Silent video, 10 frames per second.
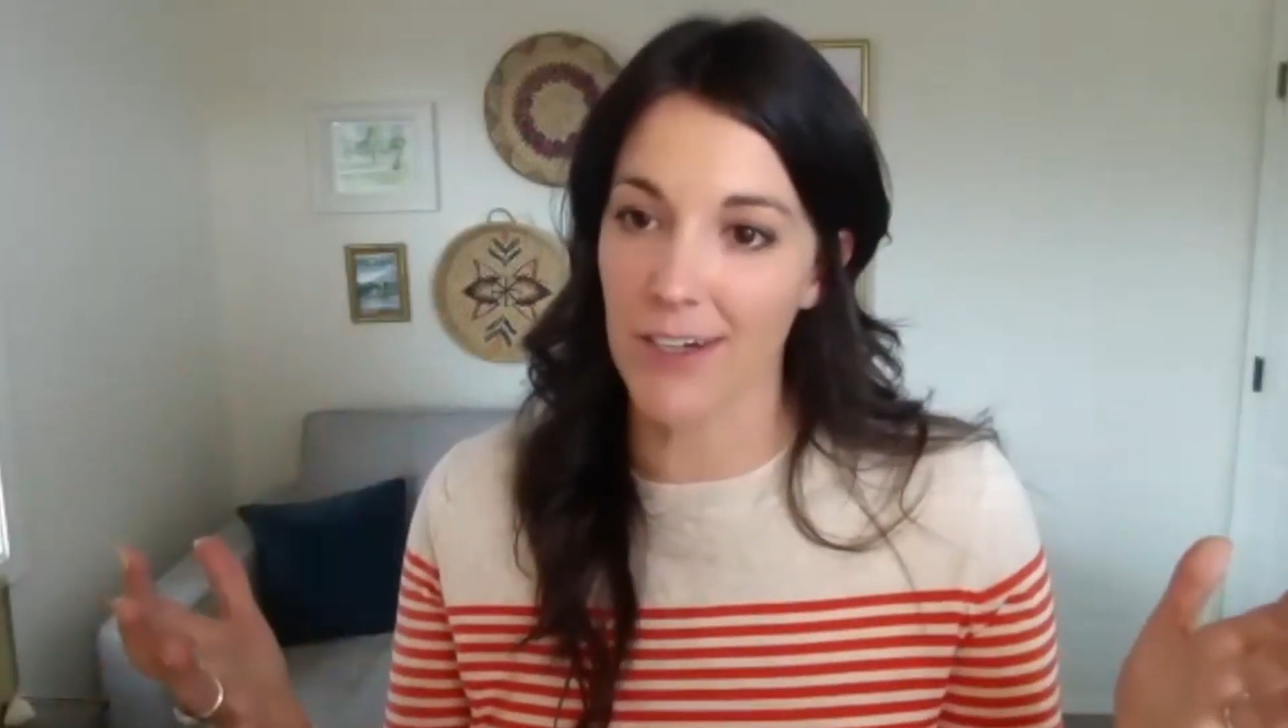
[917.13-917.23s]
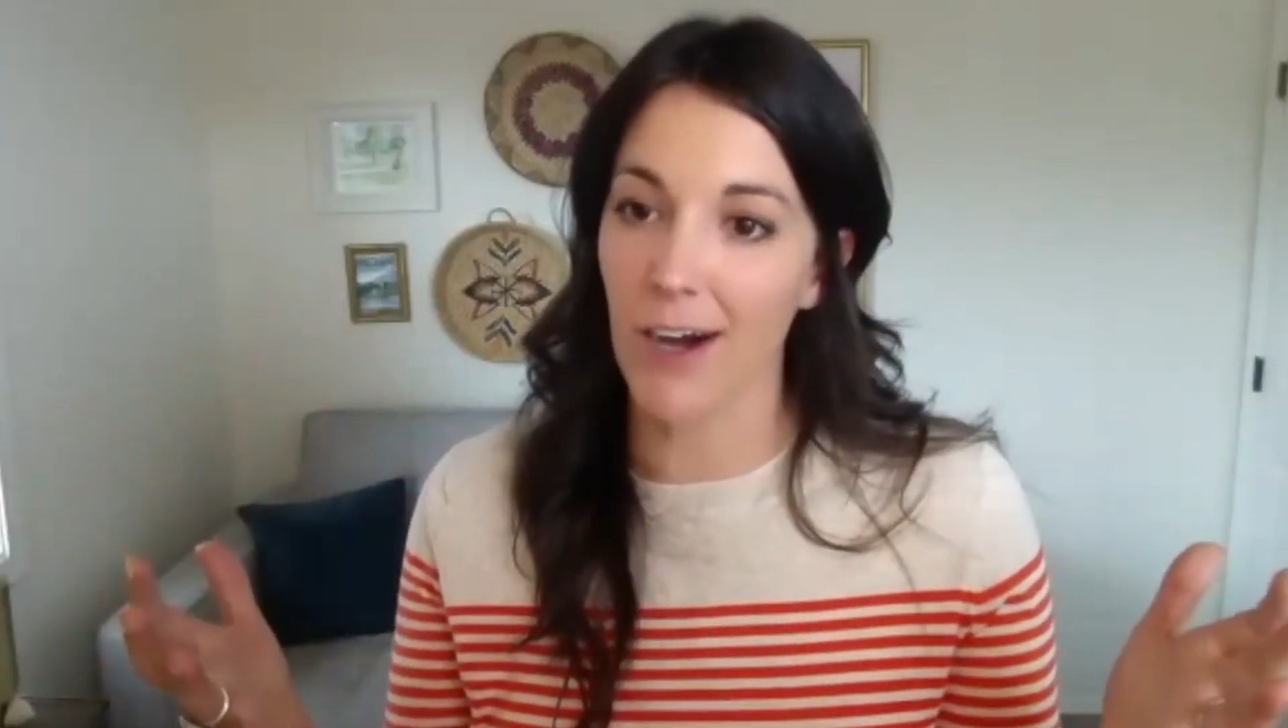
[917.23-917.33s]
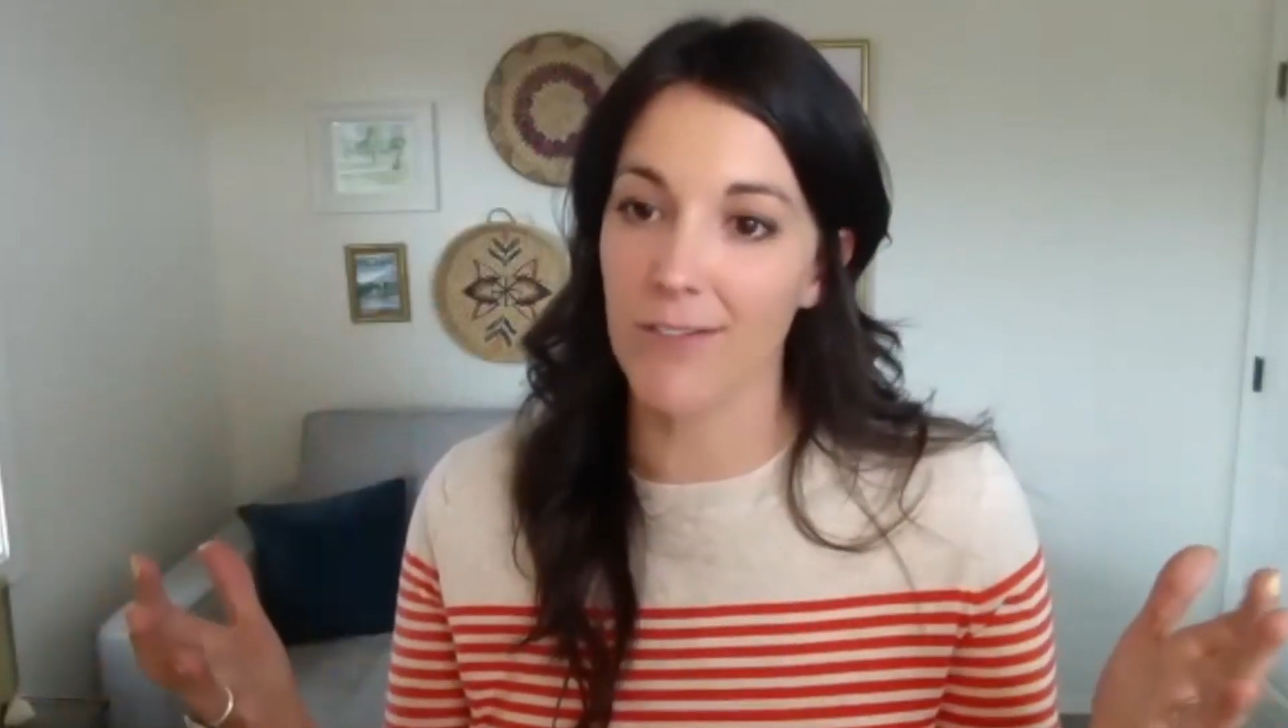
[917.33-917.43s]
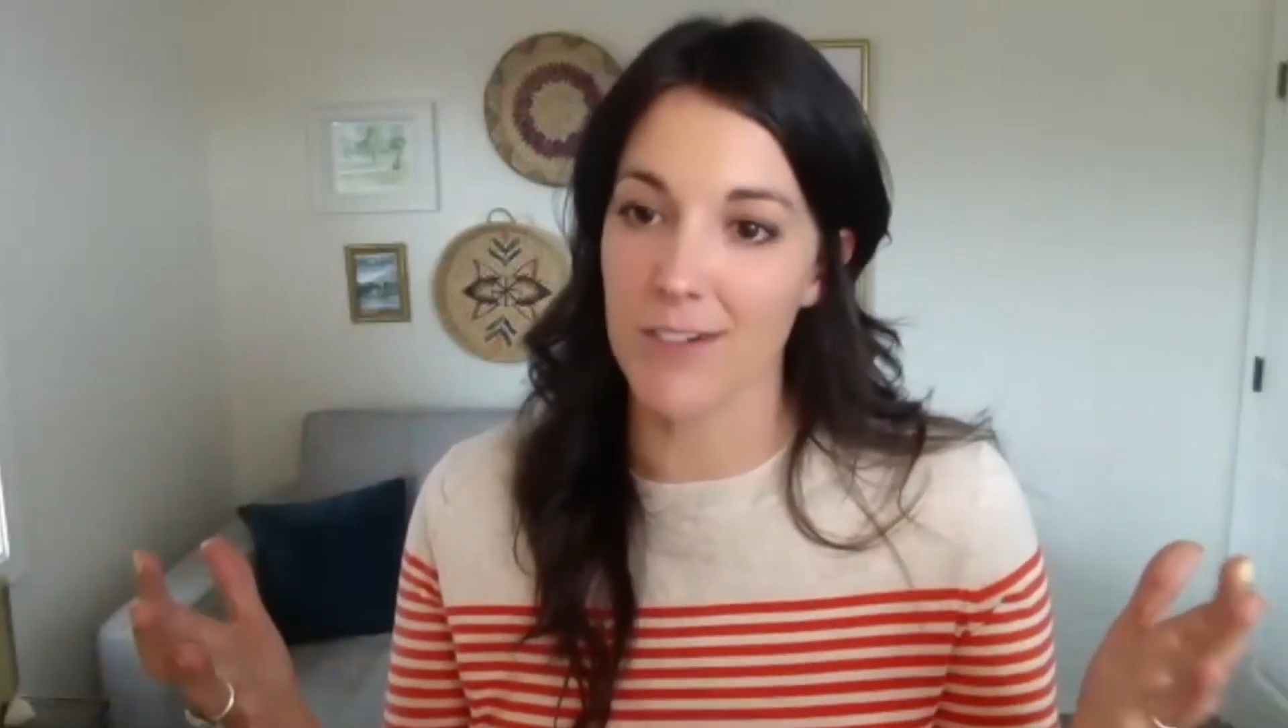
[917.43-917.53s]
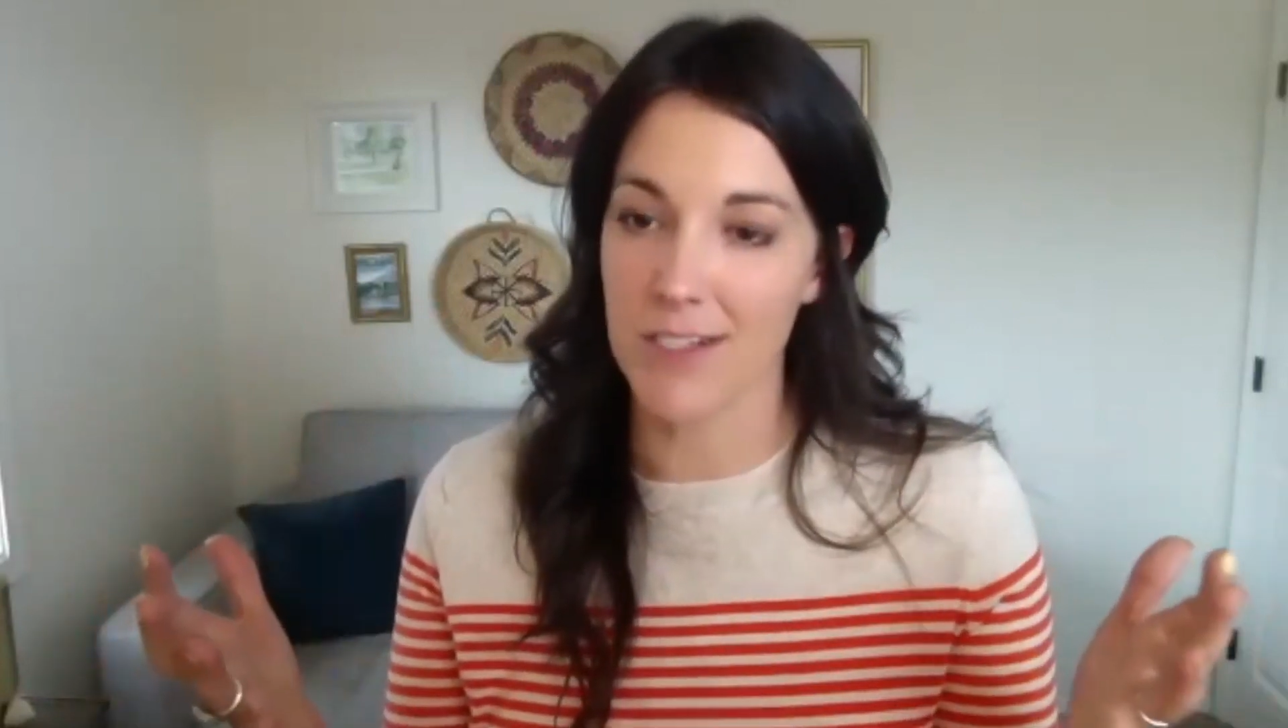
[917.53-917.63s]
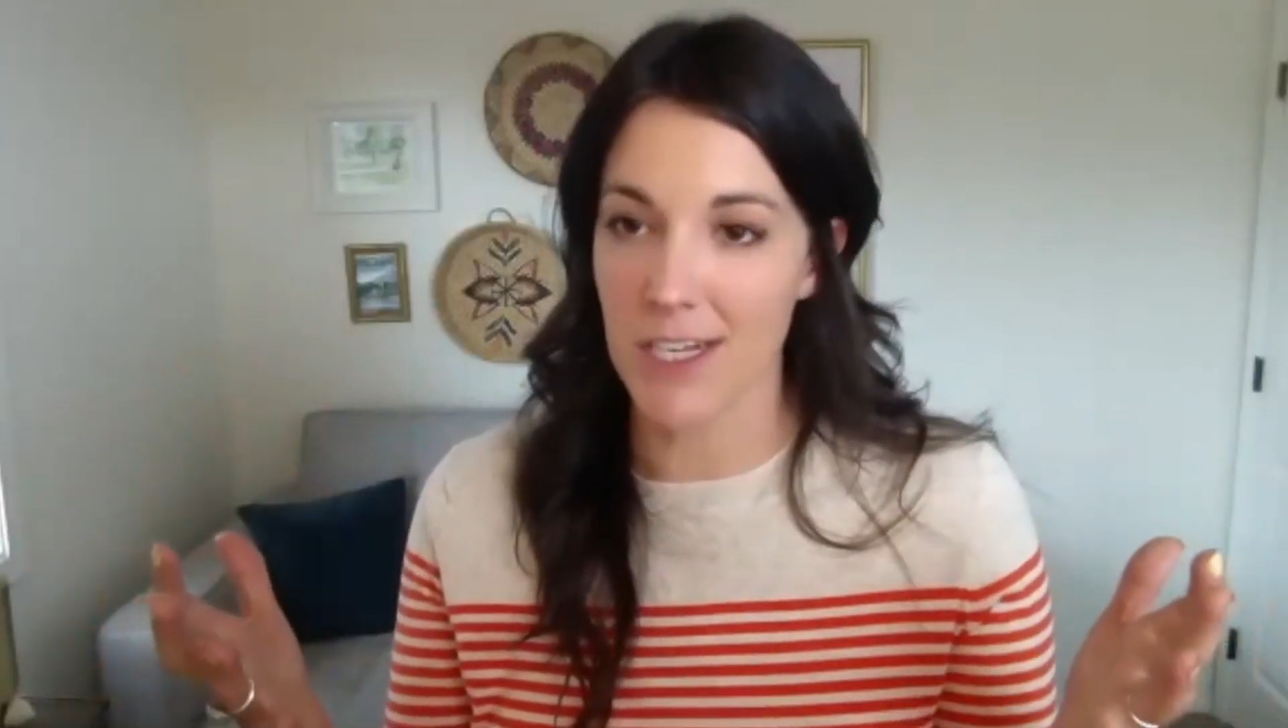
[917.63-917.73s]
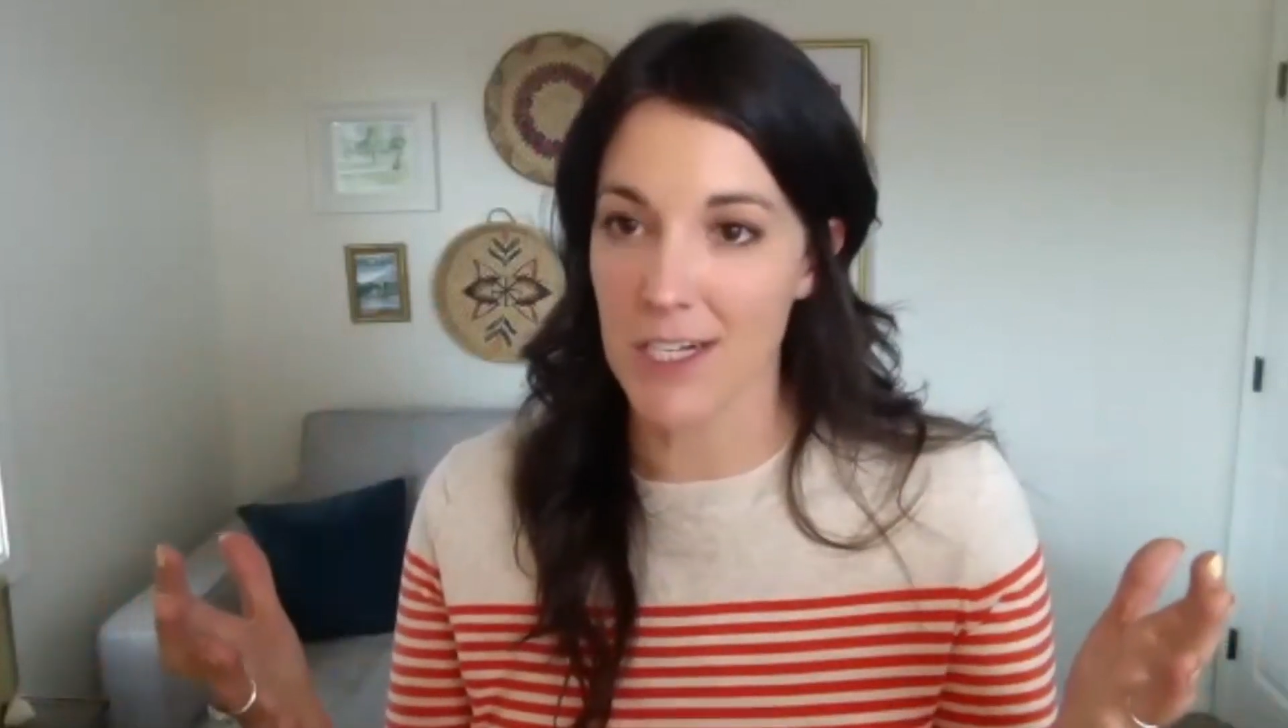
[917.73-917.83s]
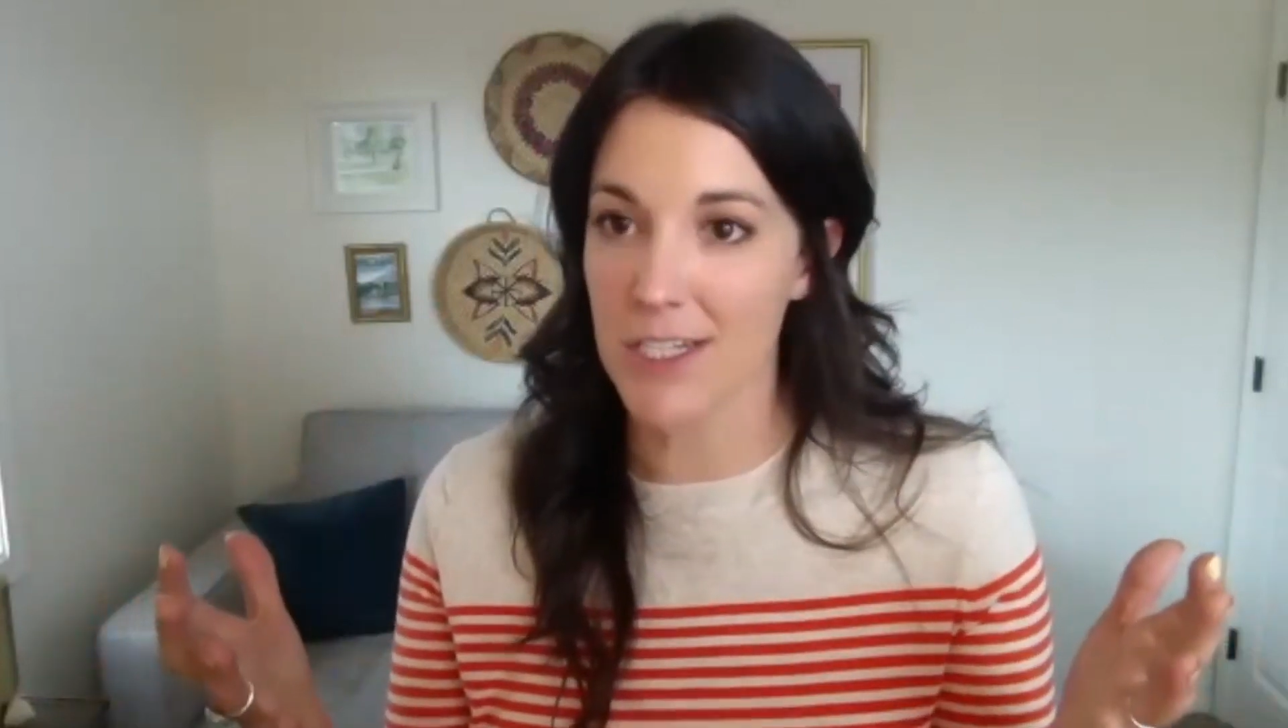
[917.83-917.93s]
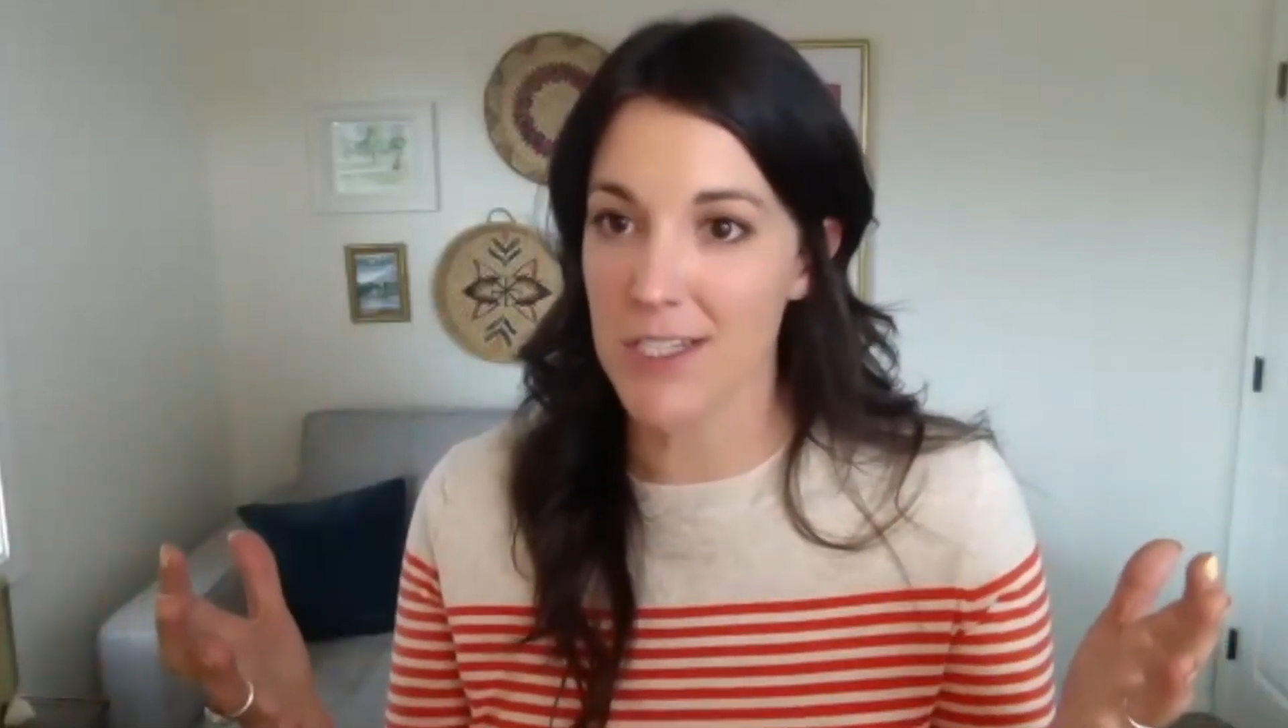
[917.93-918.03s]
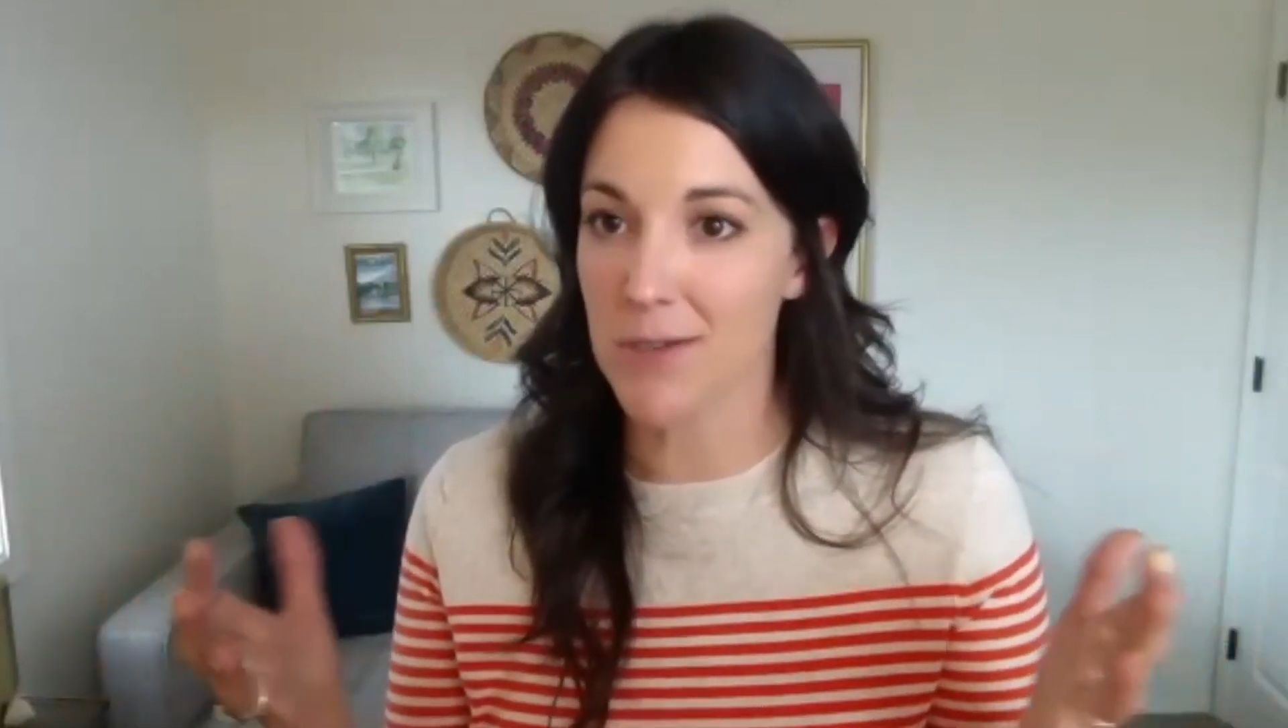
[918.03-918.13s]

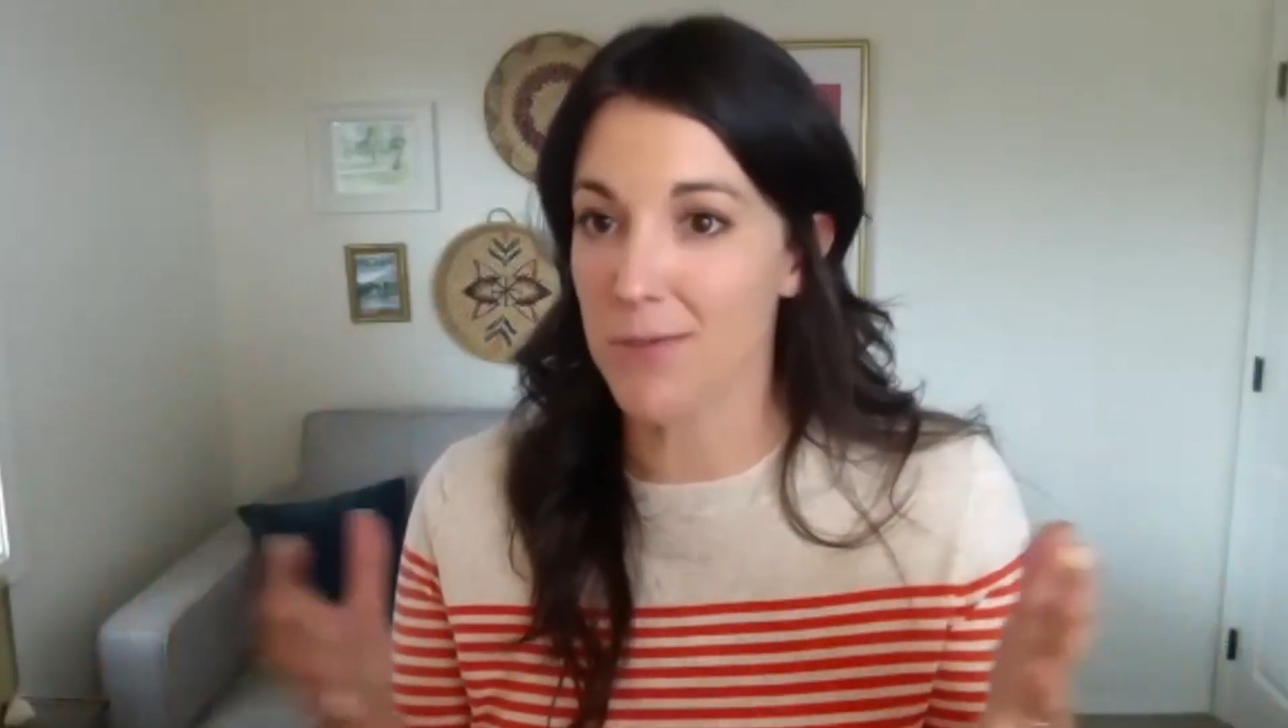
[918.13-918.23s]
conversations and